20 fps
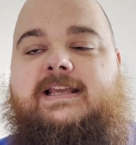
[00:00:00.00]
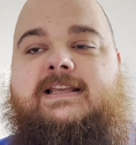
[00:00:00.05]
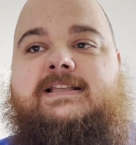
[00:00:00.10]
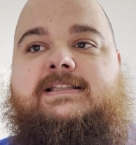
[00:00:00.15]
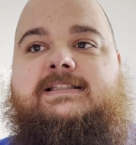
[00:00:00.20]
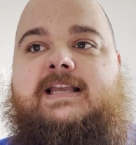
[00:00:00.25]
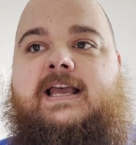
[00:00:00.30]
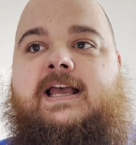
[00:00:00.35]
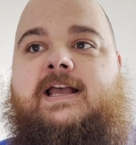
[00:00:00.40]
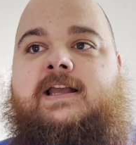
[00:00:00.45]

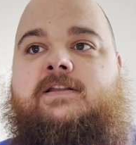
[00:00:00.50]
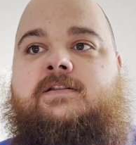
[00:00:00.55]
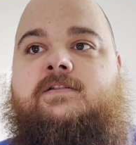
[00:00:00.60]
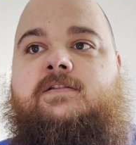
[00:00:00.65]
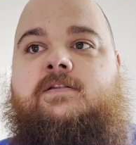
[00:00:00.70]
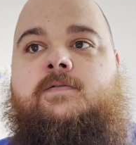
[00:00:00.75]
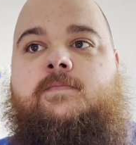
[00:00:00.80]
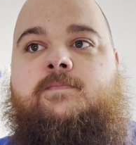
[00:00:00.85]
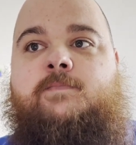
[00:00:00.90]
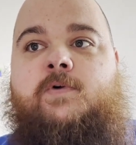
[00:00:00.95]
is
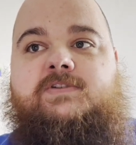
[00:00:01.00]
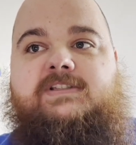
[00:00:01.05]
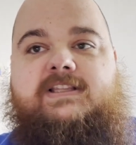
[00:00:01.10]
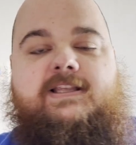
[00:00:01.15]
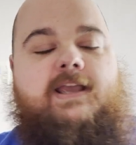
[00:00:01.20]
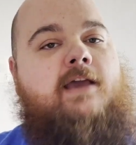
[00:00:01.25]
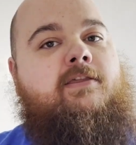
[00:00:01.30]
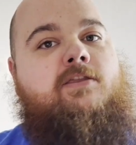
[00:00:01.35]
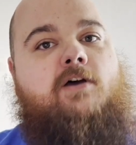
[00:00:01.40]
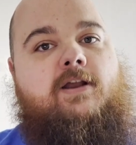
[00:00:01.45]

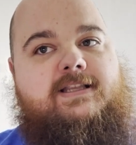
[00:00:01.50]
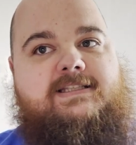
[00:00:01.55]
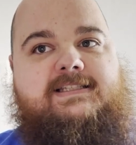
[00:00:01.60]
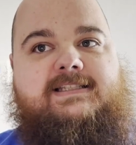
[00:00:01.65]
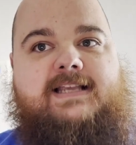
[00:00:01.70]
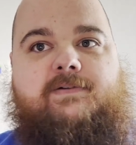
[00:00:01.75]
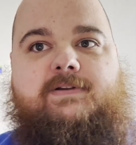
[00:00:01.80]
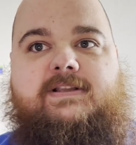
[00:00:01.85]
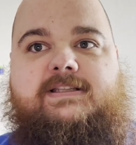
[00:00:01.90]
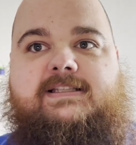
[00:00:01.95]
mostly I thought it
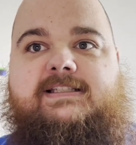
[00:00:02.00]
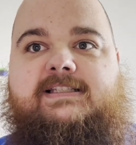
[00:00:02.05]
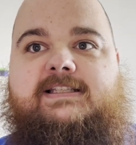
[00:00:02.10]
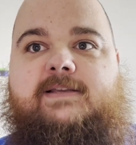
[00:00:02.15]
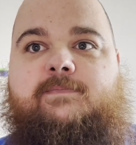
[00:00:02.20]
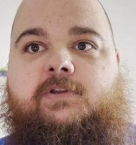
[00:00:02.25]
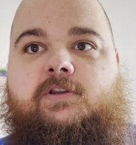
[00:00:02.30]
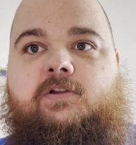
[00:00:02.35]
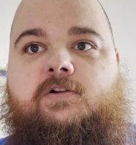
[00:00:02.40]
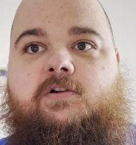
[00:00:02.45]
sounded
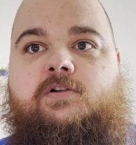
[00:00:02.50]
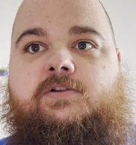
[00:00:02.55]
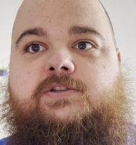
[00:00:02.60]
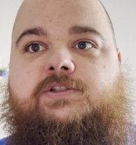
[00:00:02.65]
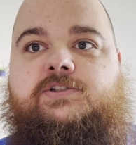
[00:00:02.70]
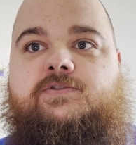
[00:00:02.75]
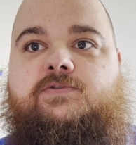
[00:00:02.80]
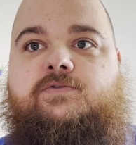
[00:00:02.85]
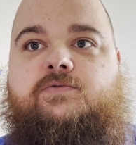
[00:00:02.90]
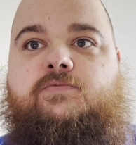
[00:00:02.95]
similar
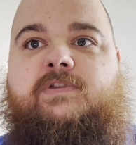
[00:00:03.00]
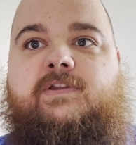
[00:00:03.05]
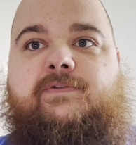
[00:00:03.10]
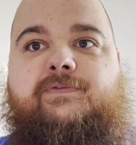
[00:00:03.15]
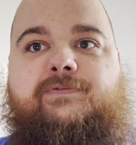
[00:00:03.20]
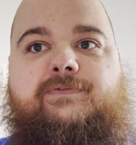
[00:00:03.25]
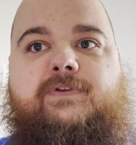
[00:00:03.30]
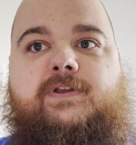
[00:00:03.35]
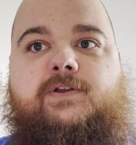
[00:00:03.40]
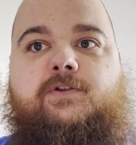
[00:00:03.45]
to the
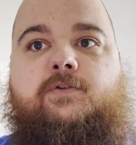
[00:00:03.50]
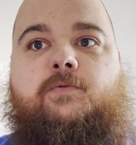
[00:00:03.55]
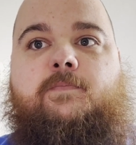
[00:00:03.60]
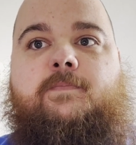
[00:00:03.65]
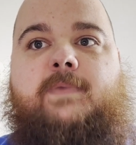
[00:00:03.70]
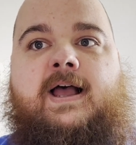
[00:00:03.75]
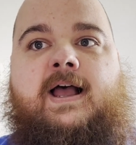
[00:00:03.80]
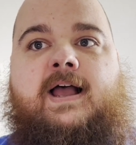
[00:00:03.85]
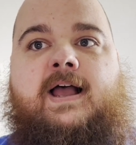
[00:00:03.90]
film